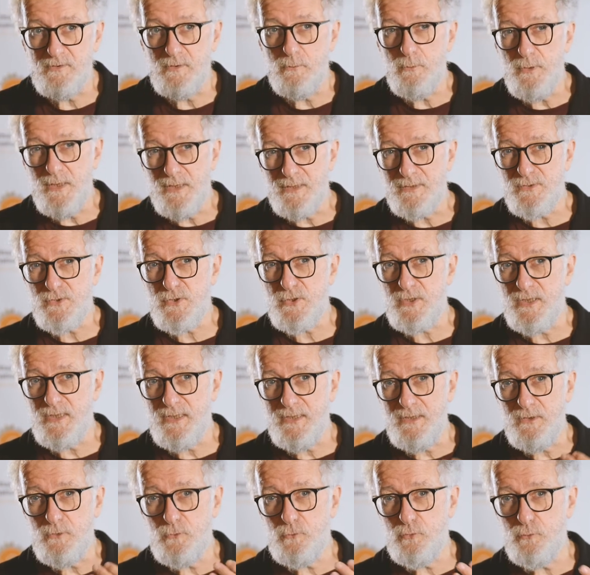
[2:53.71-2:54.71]
We are
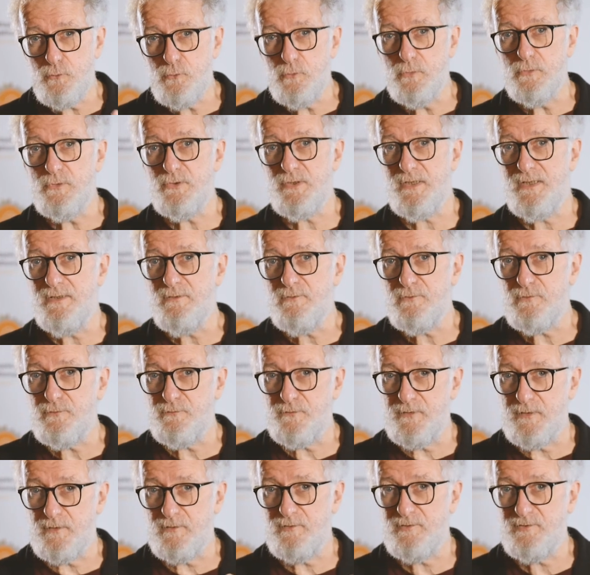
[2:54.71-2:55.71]
trying to
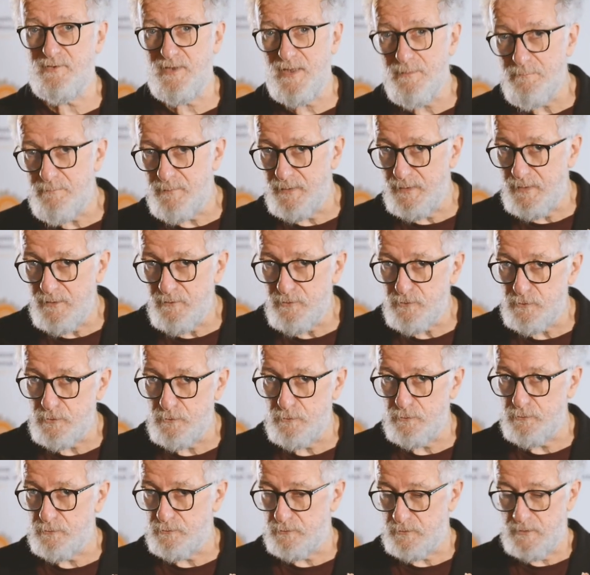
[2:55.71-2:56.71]
transfer some
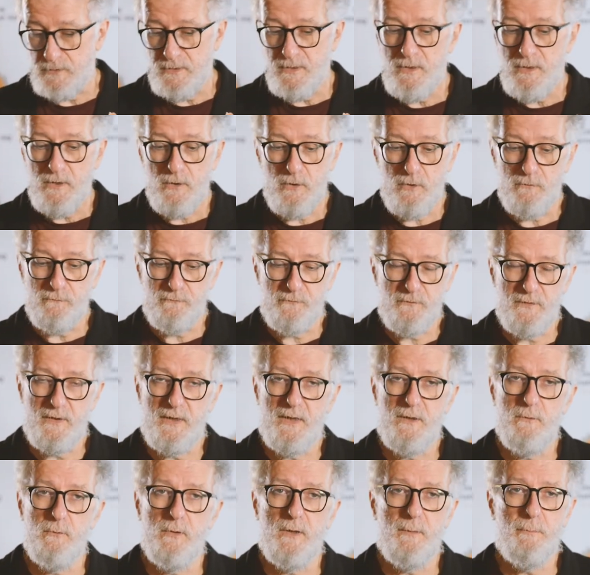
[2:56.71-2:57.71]
issues of
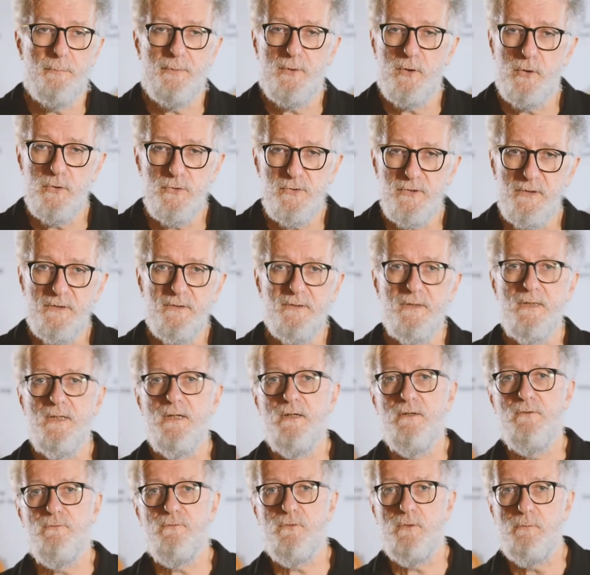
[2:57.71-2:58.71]
our project
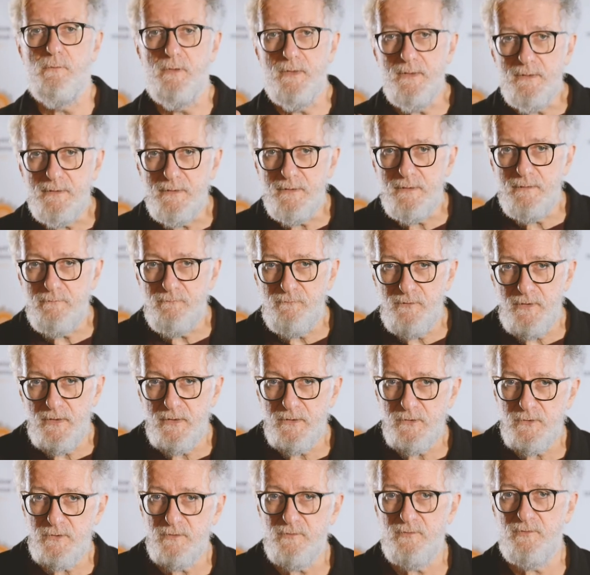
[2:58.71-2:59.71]
from little
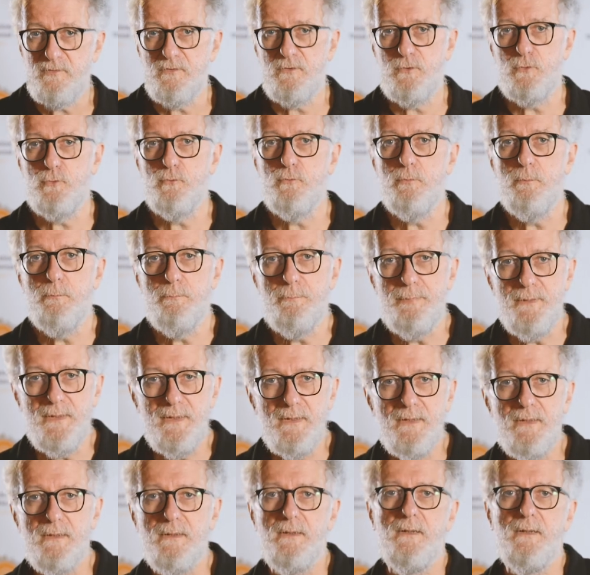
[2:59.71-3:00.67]
villages to big